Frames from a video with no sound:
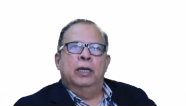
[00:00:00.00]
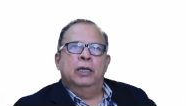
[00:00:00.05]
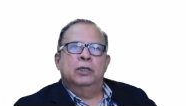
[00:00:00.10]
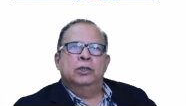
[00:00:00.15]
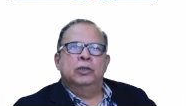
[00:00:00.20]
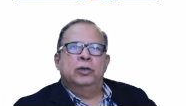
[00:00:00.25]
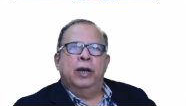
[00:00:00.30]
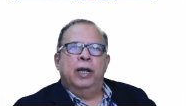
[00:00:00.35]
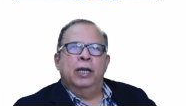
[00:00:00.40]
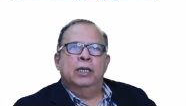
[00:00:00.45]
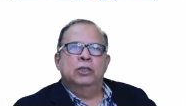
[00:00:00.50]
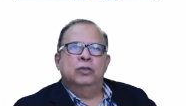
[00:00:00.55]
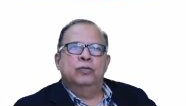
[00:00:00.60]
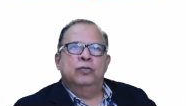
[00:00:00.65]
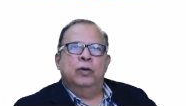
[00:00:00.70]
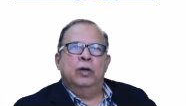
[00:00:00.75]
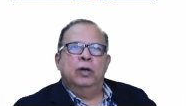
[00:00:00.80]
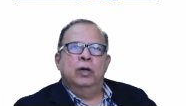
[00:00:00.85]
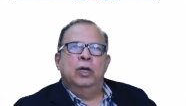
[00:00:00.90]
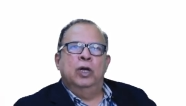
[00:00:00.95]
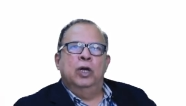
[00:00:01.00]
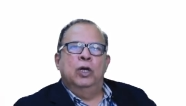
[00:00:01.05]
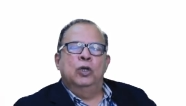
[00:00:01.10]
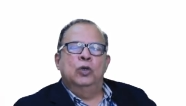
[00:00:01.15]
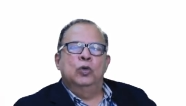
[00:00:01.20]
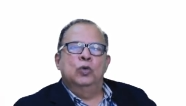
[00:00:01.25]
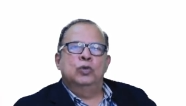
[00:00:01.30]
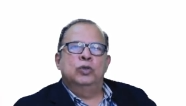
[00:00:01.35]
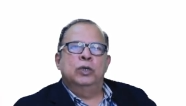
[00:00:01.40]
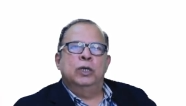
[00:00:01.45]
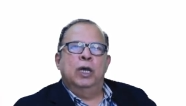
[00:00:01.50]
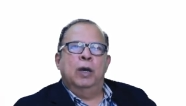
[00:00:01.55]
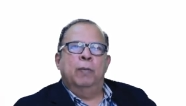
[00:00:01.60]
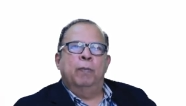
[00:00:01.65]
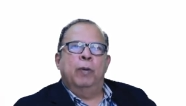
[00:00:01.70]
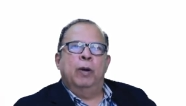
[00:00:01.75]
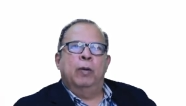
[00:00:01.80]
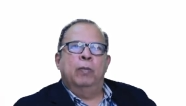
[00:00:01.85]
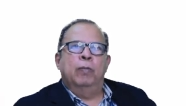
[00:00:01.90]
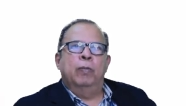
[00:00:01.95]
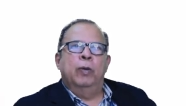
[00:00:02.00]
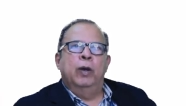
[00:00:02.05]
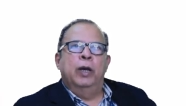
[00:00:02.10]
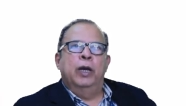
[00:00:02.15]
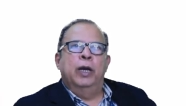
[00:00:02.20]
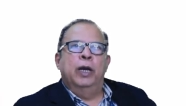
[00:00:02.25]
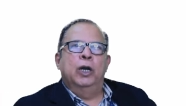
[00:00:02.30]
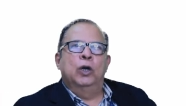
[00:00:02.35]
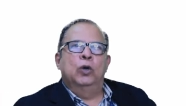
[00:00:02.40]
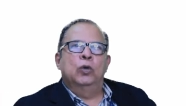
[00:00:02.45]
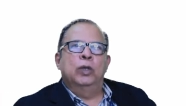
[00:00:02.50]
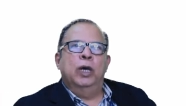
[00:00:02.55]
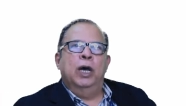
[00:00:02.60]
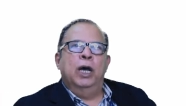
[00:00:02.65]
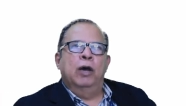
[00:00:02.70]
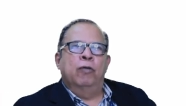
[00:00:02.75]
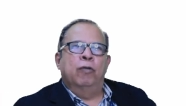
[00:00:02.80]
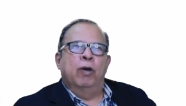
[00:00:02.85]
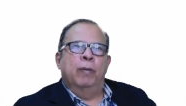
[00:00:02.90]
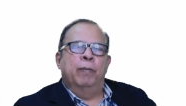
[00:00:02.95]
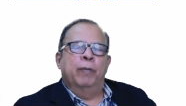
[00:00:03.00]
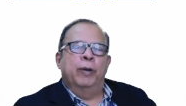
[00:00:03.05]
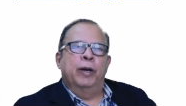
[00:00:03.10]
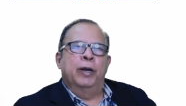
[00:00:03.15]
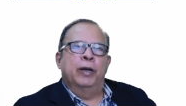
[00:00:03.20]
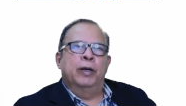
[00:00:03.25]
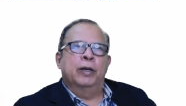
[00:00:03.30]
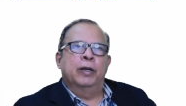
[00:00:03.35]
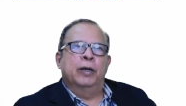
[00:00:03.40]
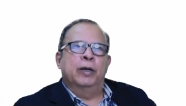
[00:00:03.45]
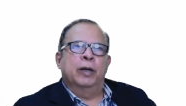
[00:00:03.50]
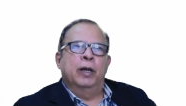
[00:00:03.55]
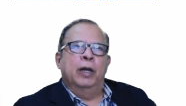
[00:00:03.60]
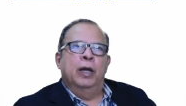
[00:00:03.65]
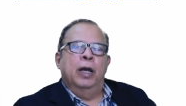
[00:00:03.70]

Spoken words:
transferred using a pump into the evaporator,